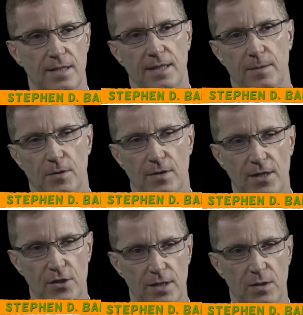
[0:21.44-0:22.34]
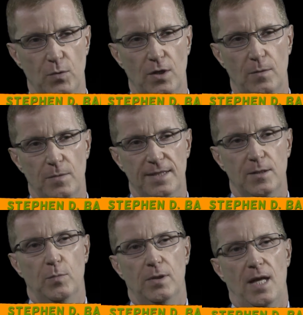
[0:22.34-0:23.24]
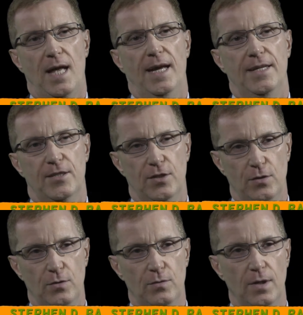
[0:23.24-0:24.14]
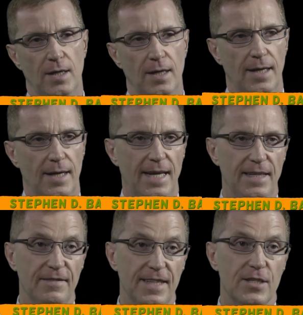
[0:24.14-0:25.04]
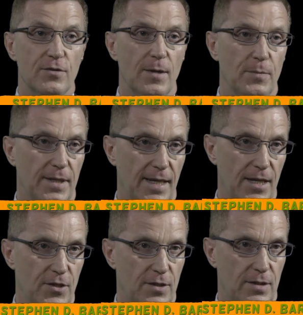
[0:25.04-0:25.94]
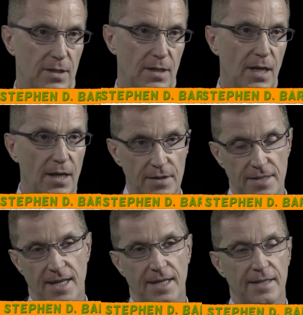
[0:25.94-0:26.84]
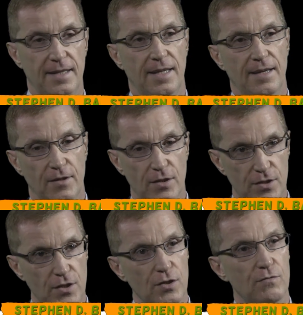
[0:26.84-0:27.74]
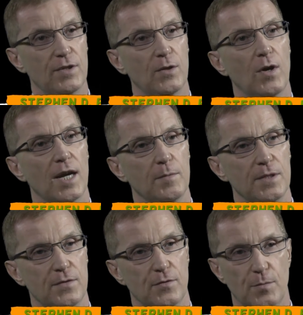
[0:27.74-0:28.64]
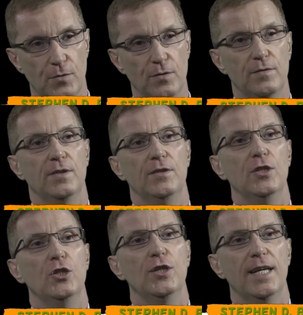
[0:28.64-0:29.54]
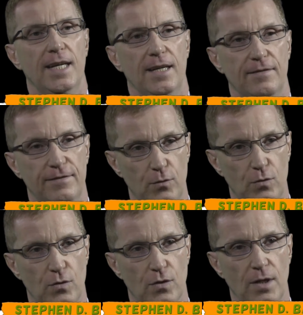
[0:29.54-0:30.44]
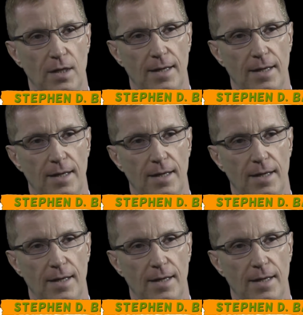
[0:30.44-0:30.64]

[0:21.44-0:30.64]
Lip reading: that the immigration department apply to any visa application, understanding that they've got certain requirements for approval and they're looking for